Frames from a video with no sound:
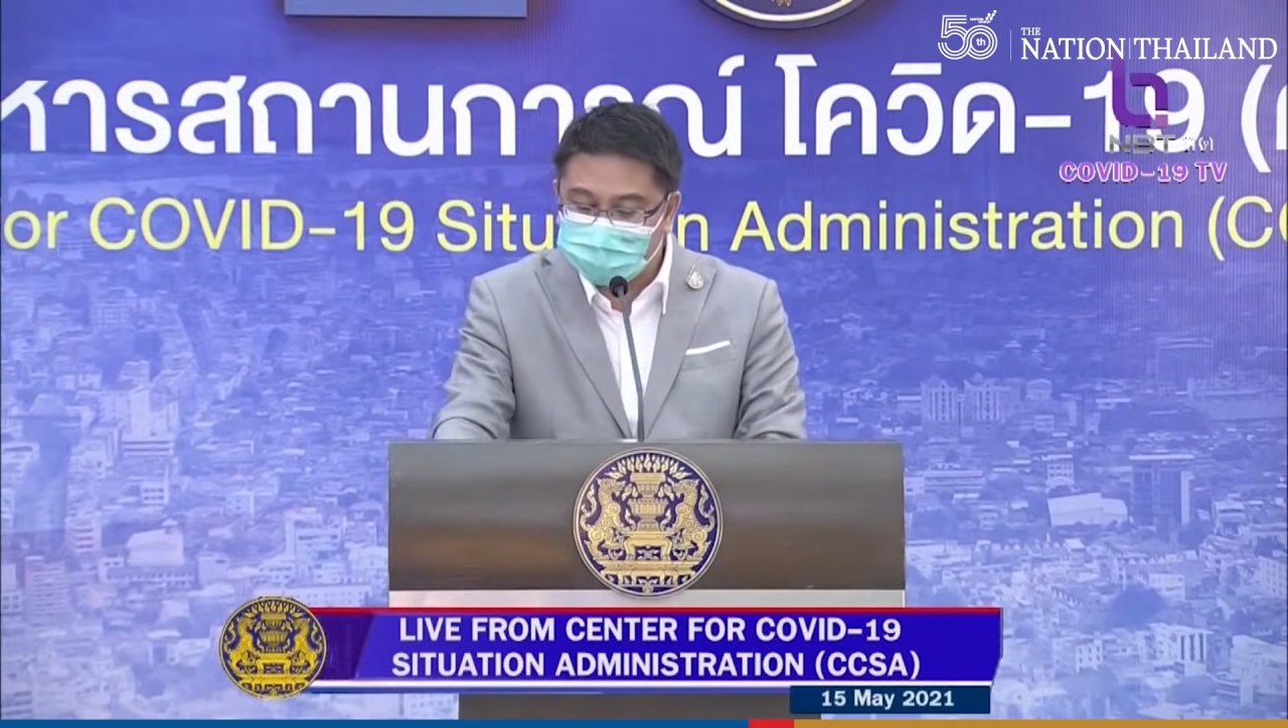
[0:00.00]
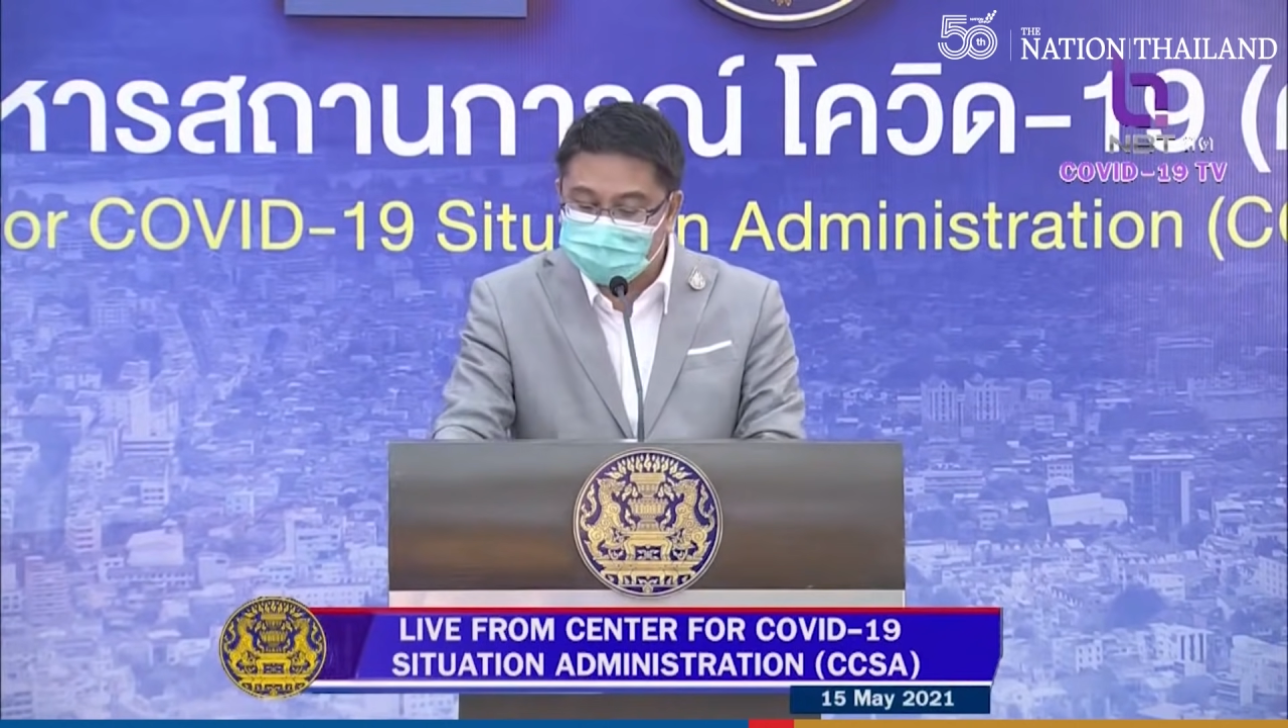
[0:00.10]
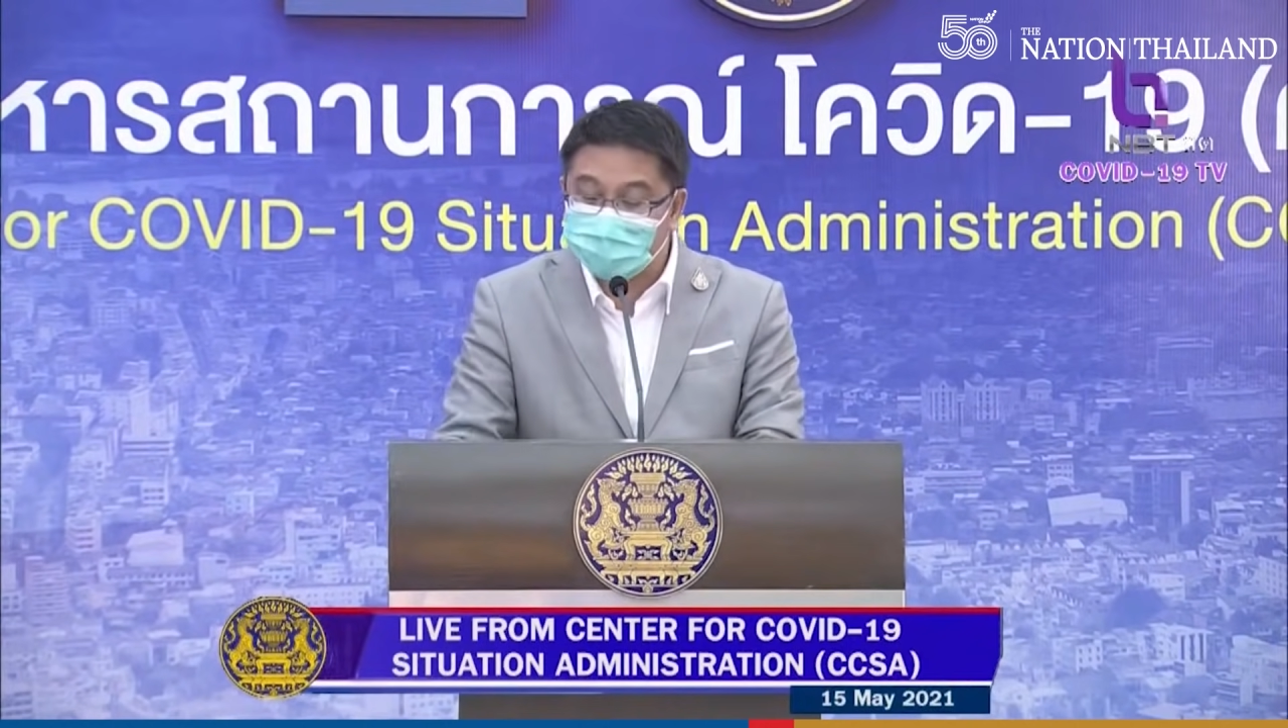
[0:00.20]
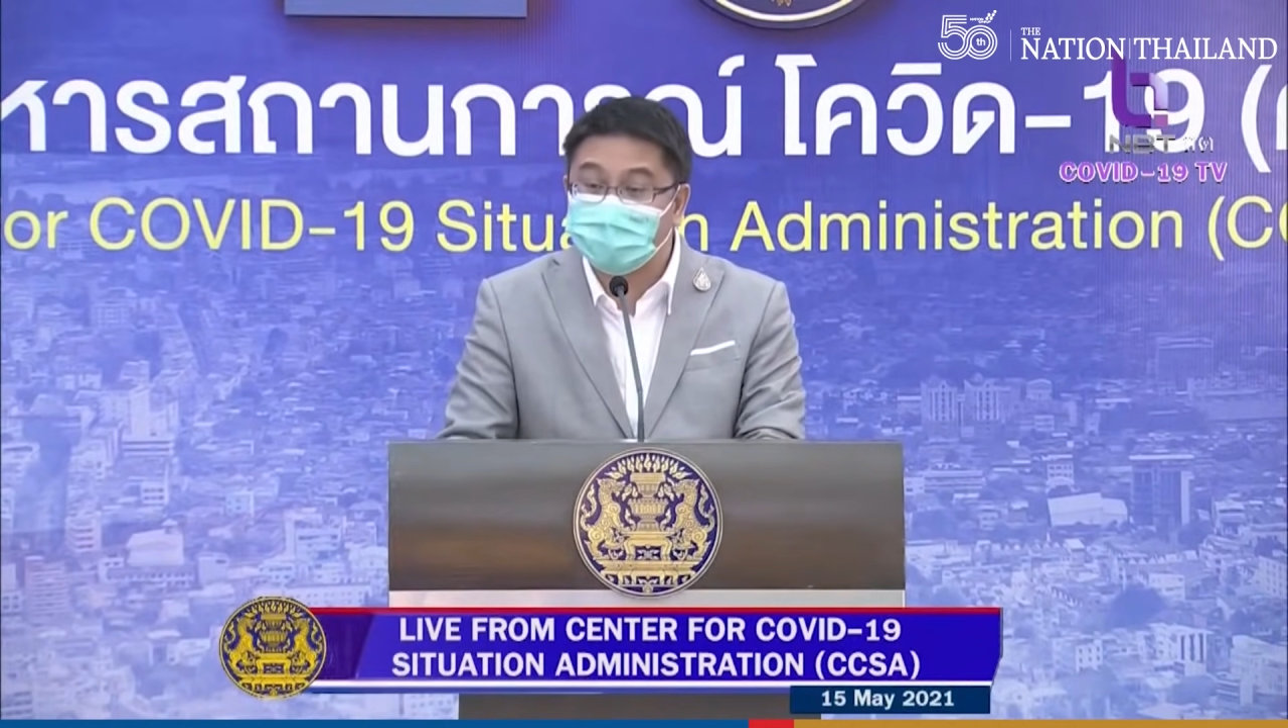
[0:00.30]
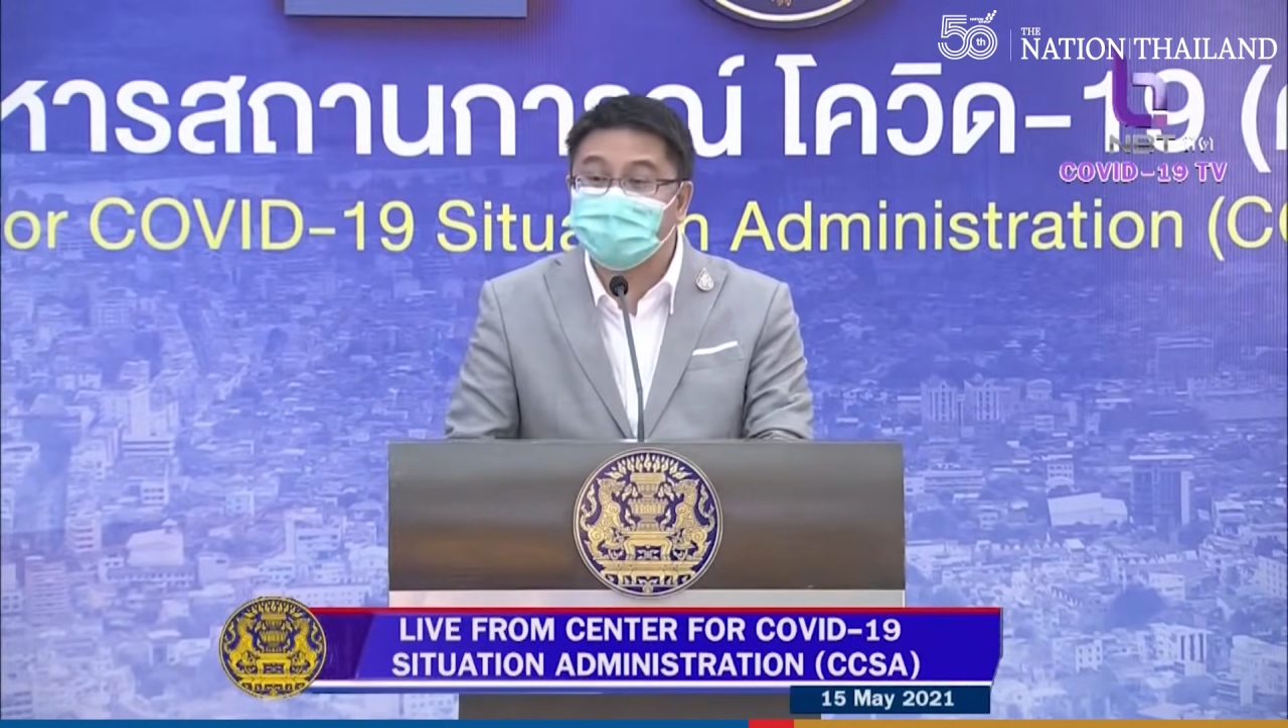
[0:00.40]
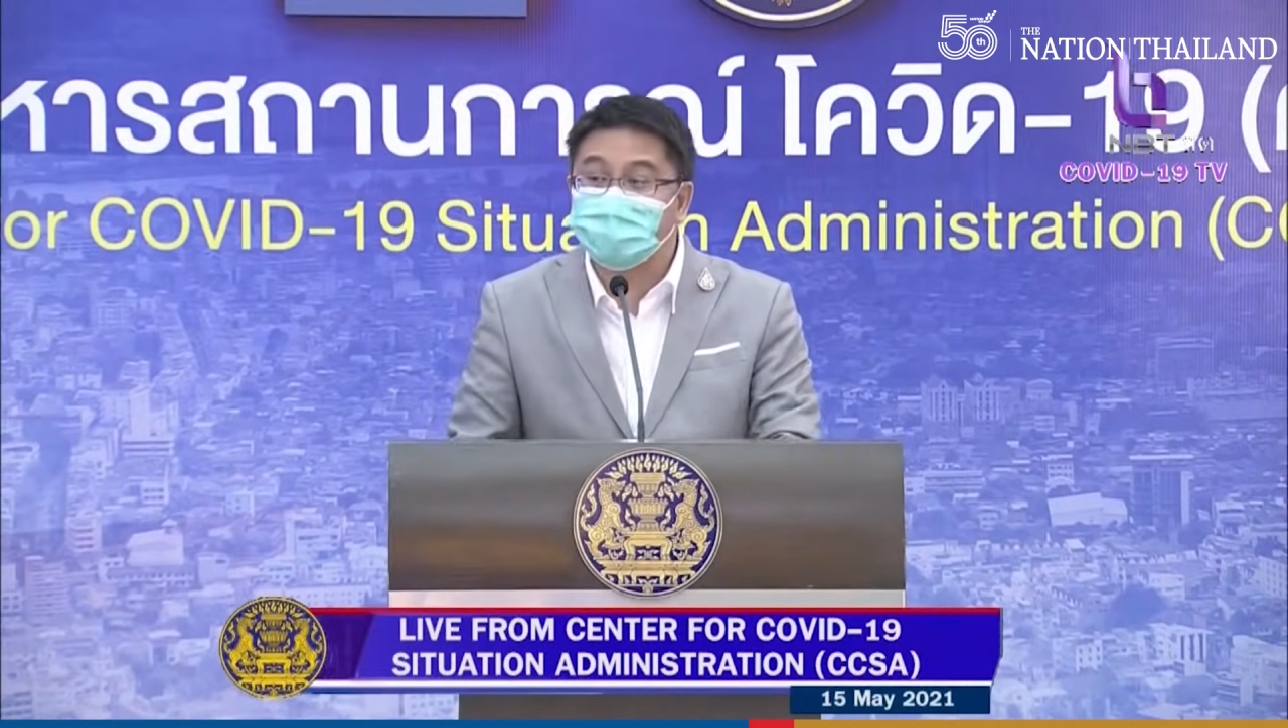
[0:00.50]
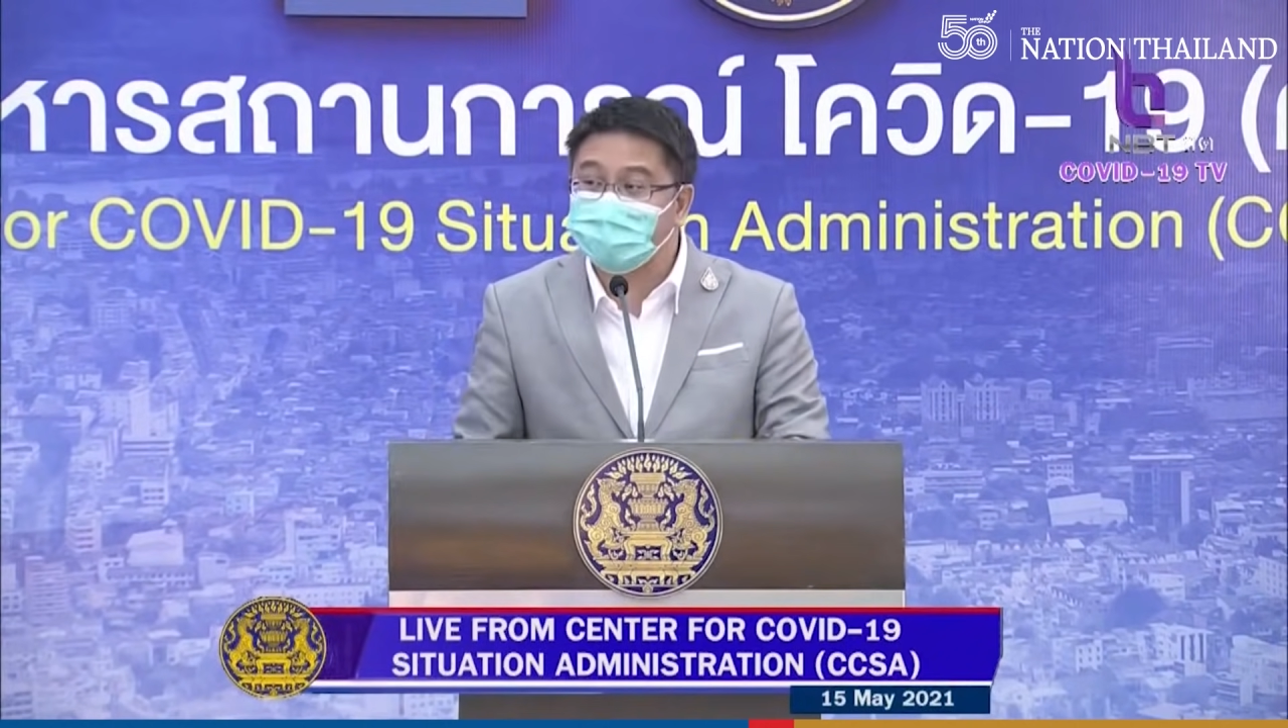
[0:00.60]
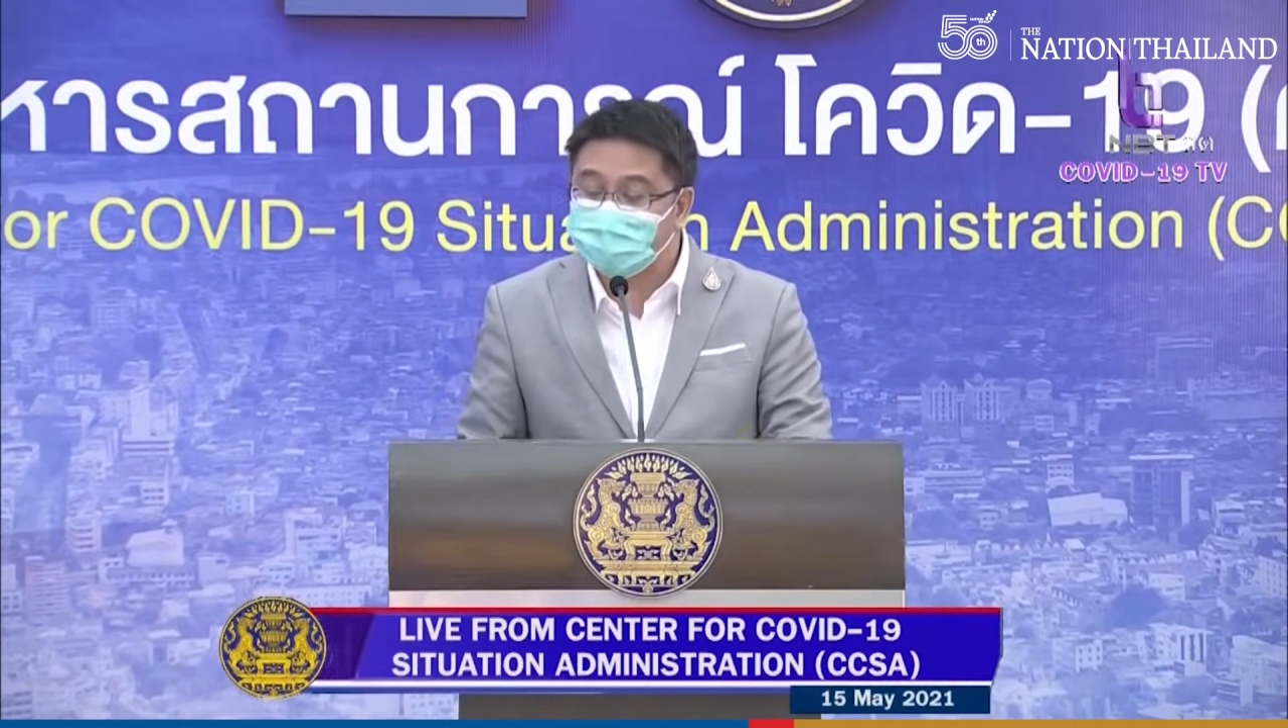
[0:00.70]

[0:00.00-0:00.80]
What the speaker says: with a gentle